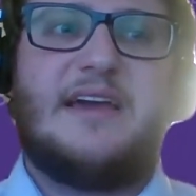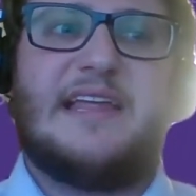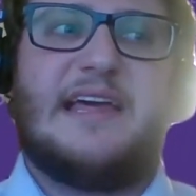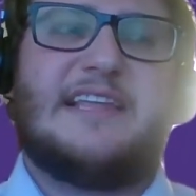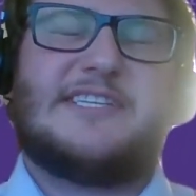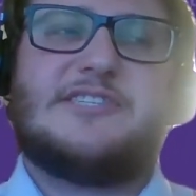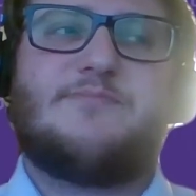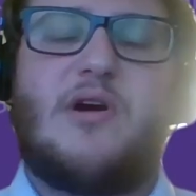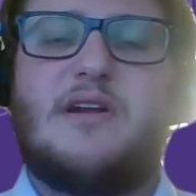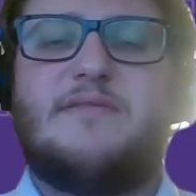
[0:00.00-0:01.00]
it's
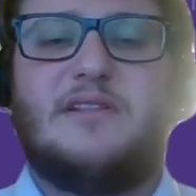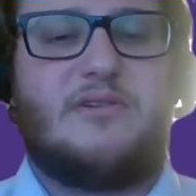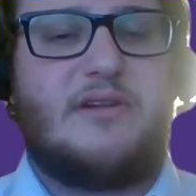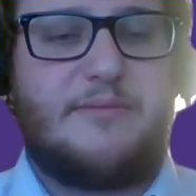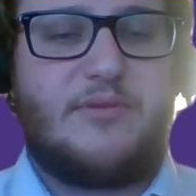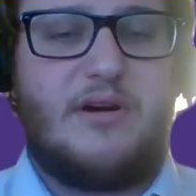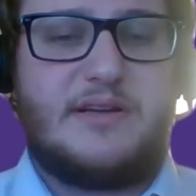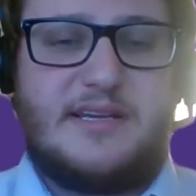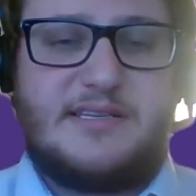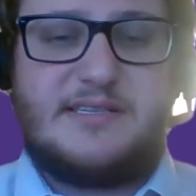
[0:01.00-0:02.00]
just part of the learning
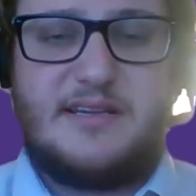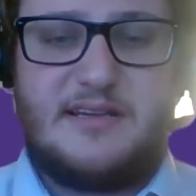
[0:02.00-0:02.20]
process.